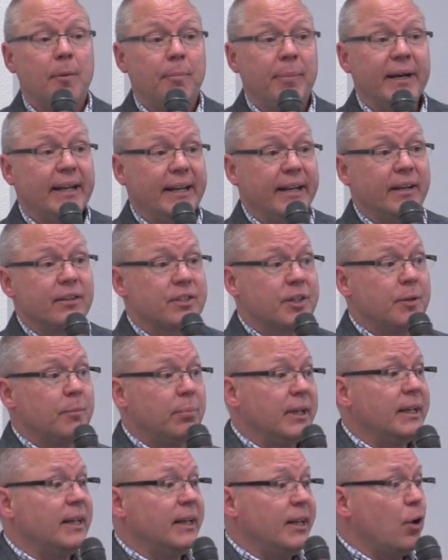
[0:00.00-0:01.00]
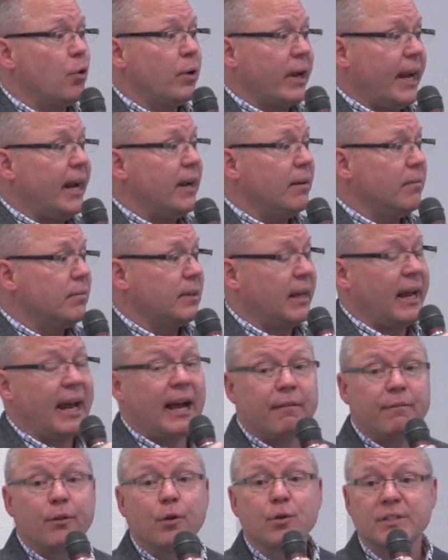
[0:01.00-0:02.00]
but it is completely okay to
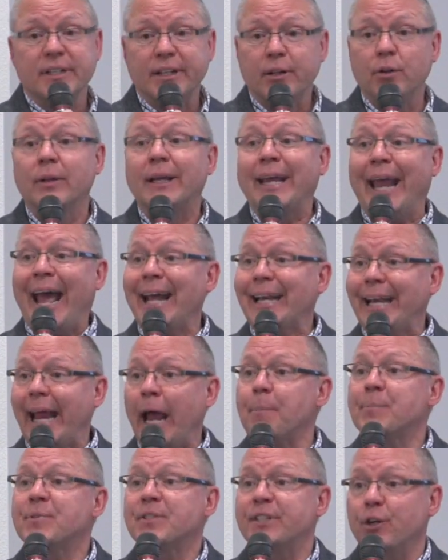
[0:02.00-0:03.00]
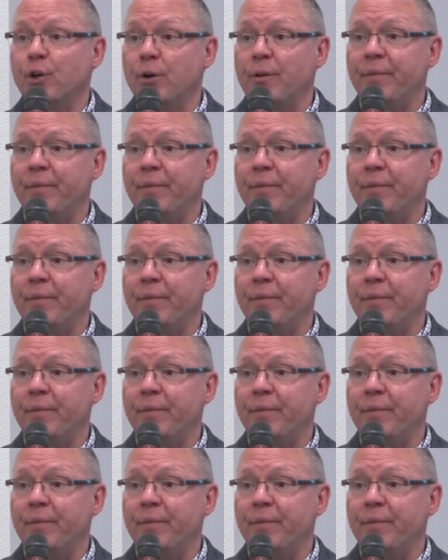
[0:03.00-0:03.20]
have those little cat naps here